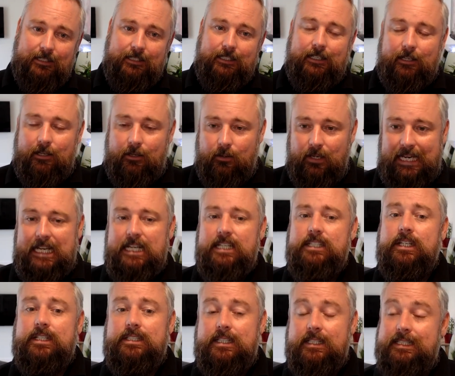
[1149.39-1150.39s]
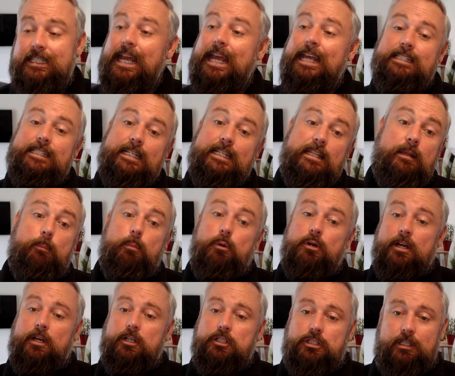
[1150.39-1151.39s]
easier to test in the
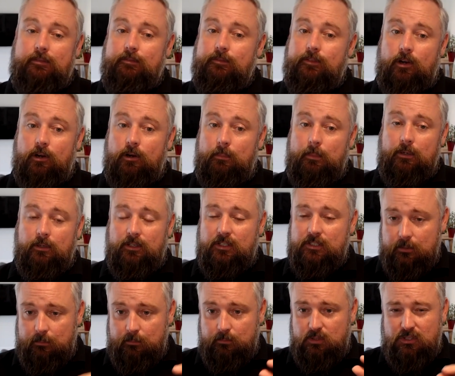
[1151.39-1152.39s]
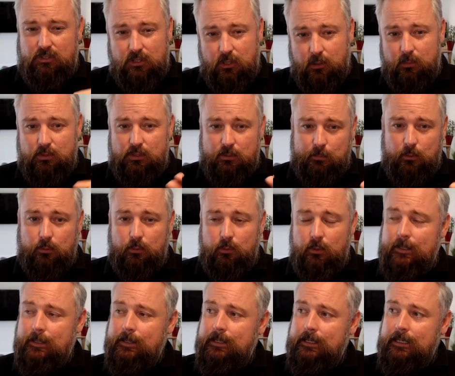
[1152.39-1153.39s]
production environment because I'm doing small